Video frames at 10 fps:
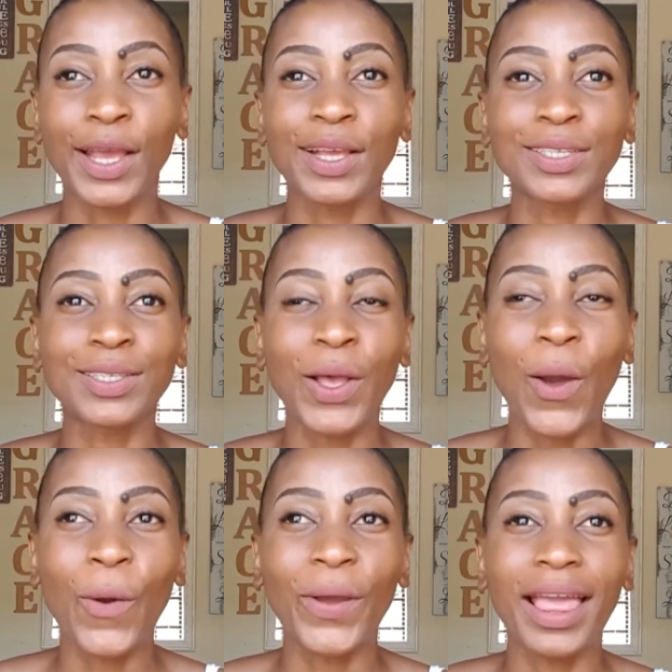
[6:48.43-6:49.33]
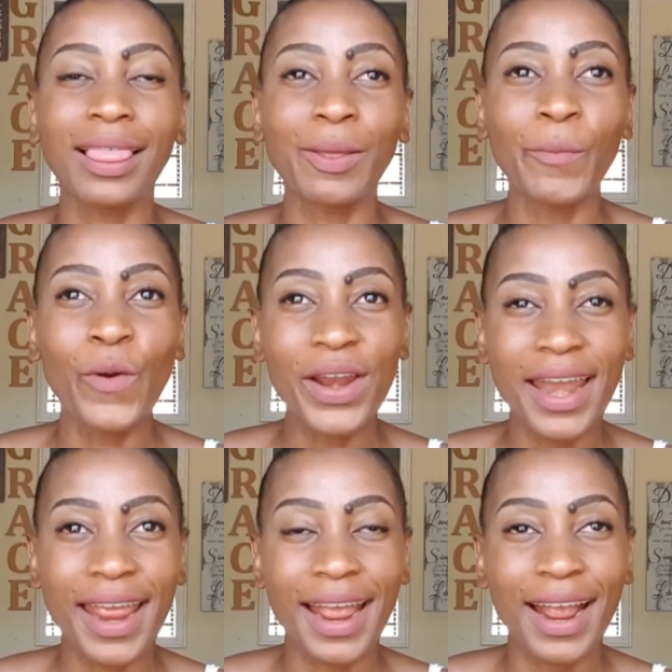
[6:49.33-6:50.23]
So in the
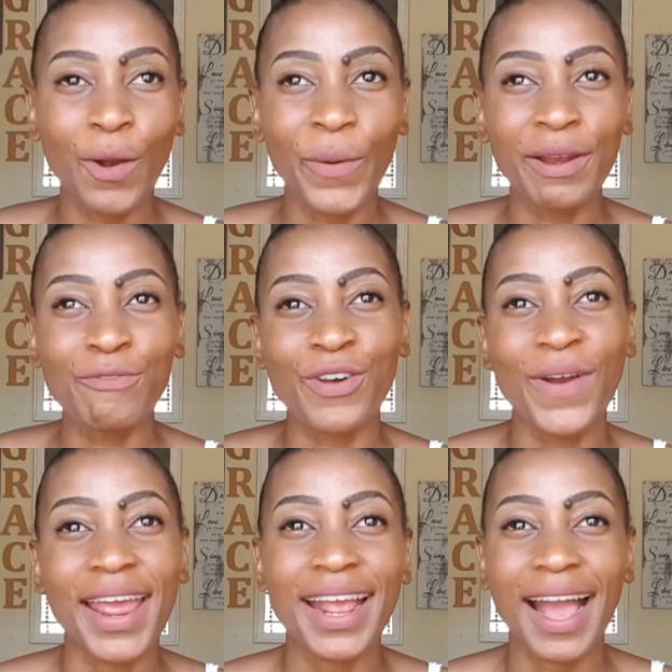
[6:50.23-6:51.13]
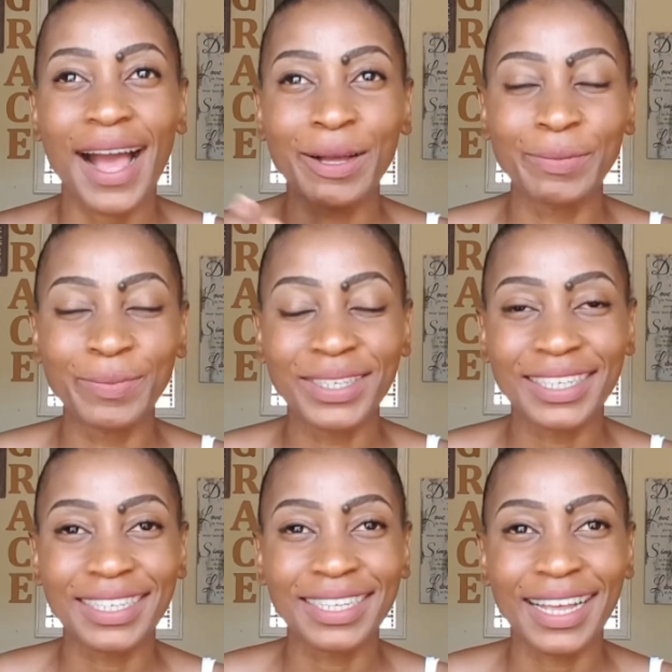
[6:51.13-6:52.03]
morning when Farai comes,
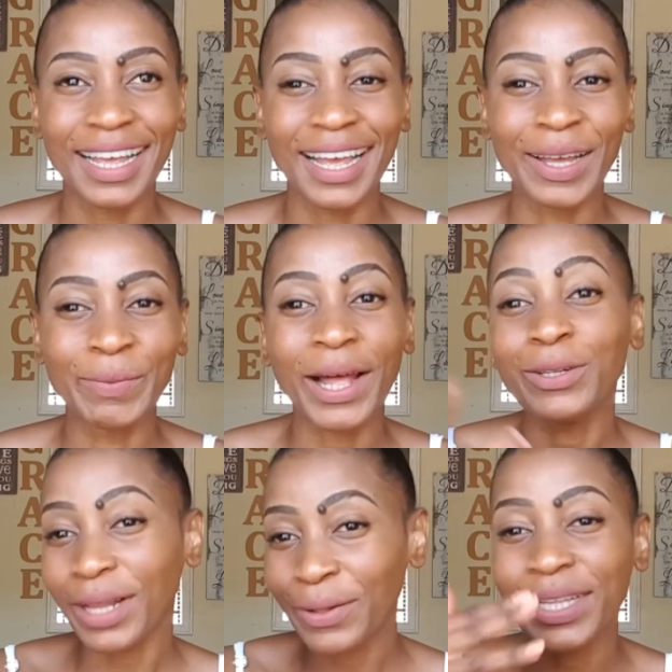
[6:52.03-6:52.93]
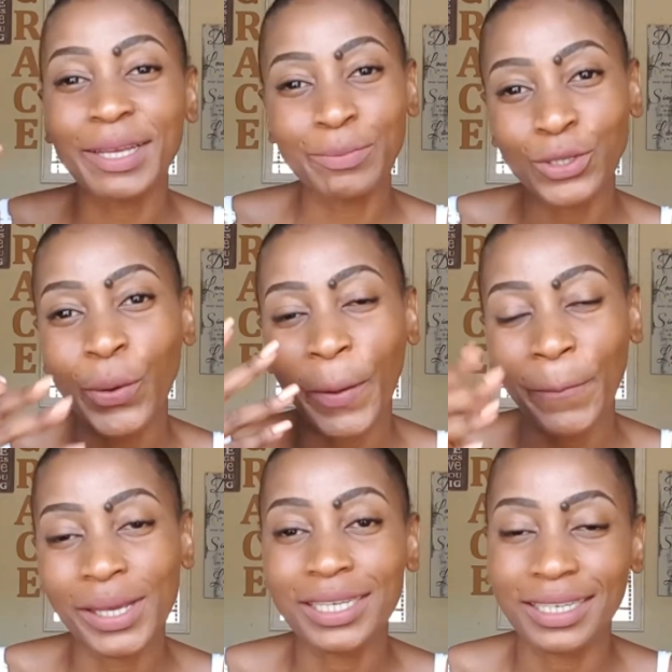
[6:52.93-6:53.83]
I'll keep showing
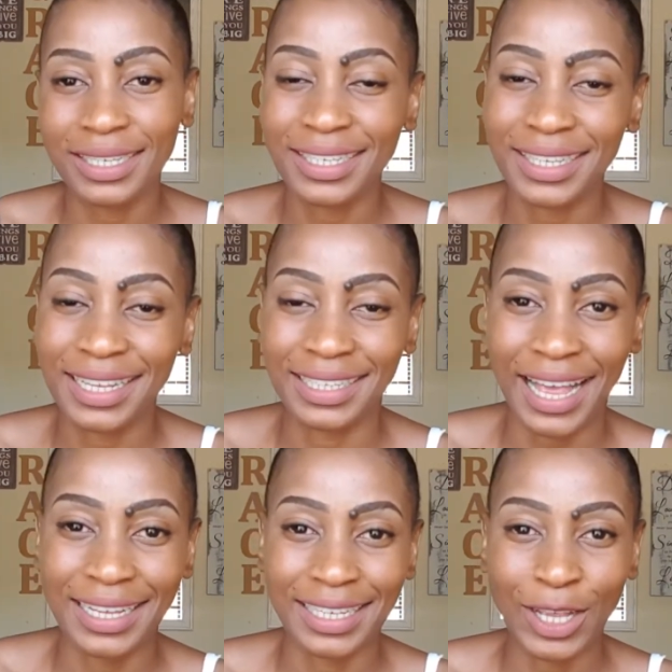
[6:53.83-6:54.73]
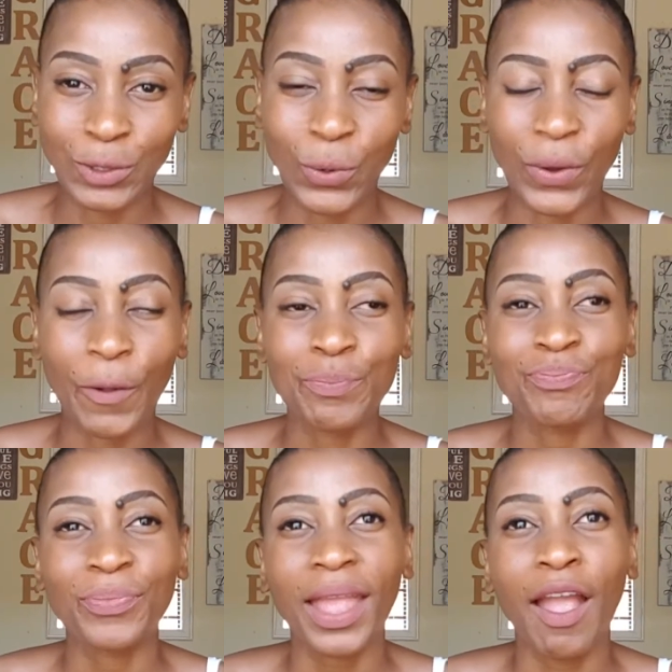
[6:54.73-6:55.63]
pictures as I talk.
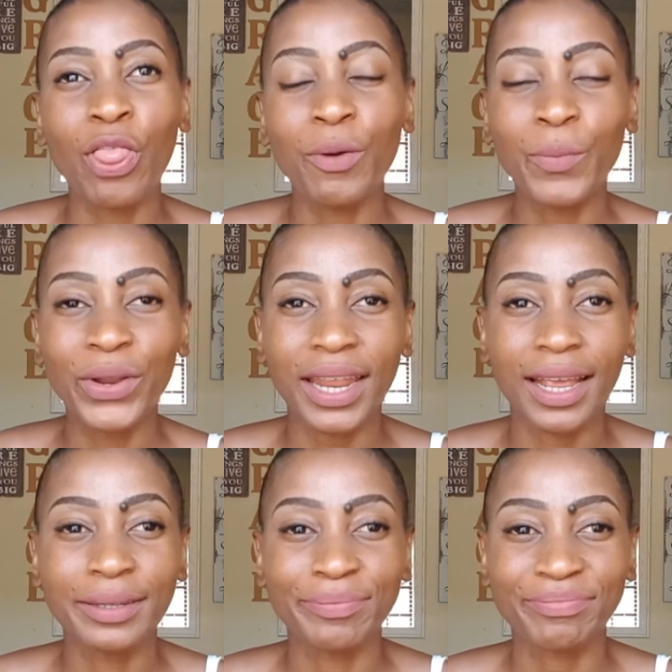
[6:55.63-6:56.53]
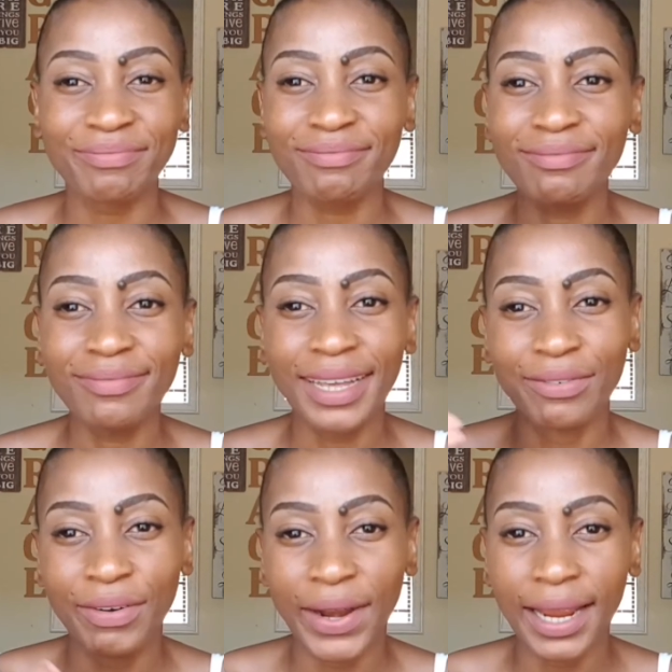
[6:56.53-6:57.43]
In the morning,
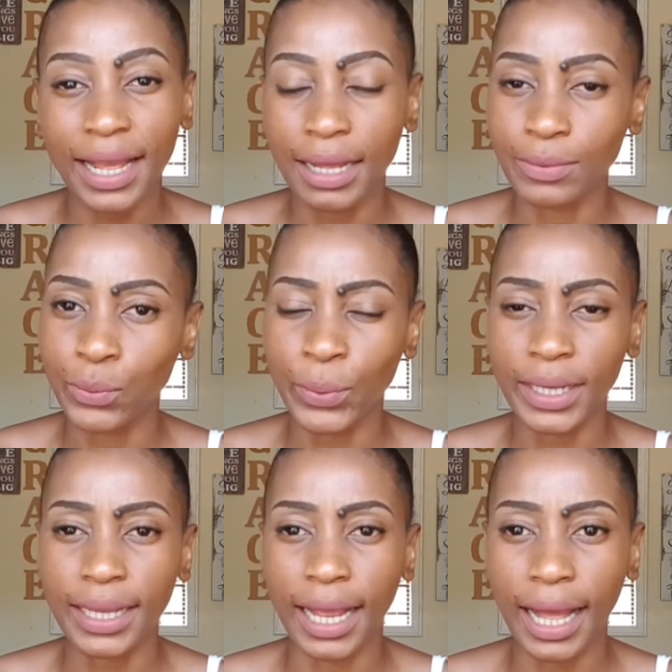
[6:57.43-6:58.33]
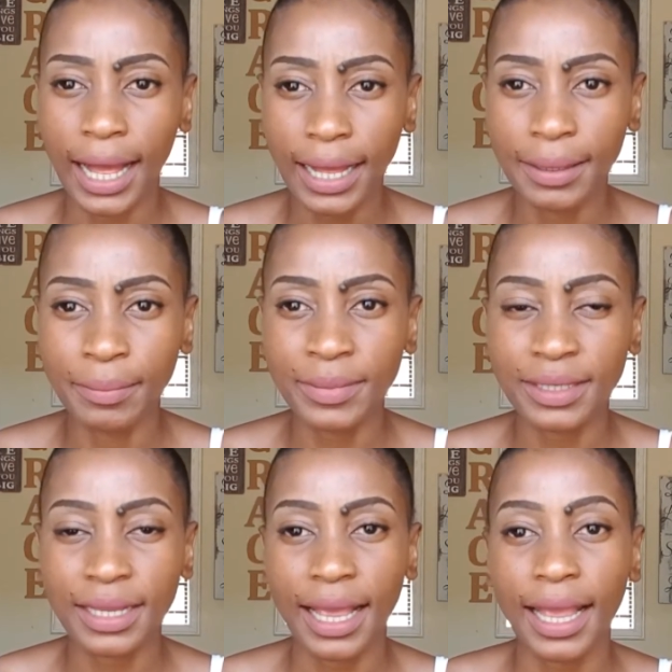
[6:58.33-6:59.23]
Farai comes. When he comes,
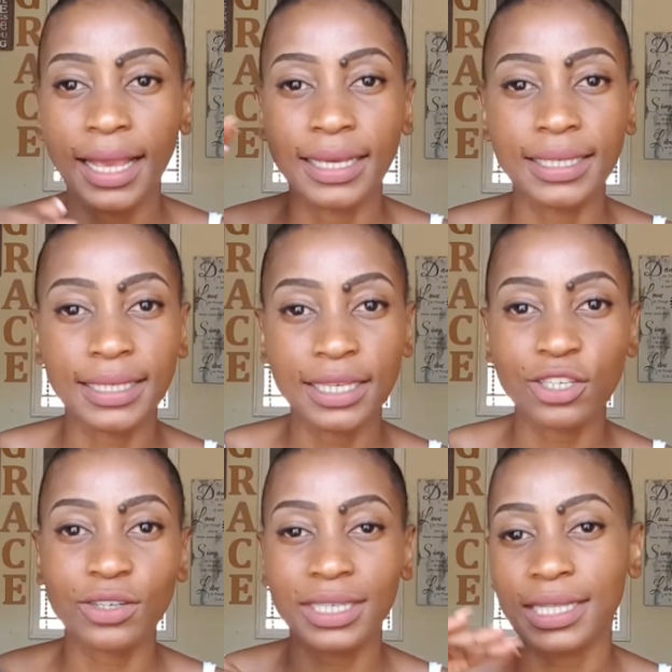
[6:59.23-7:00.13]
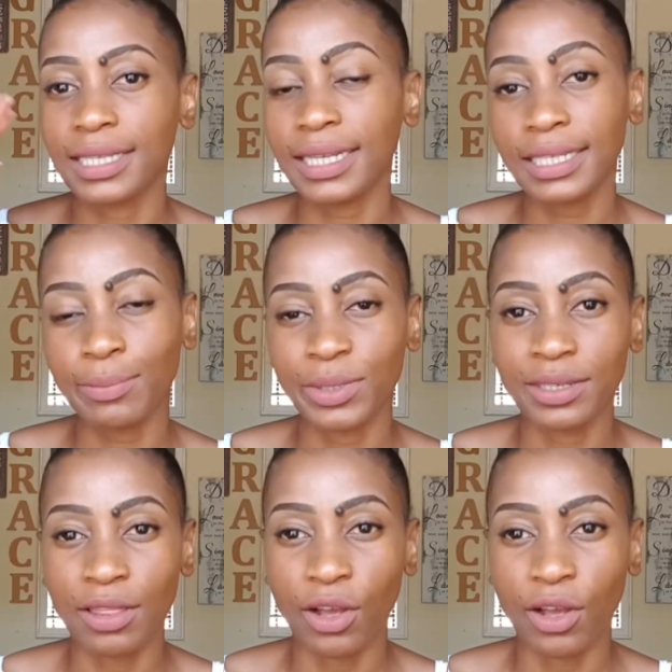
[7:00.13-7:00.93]
he sees, because the setup was in the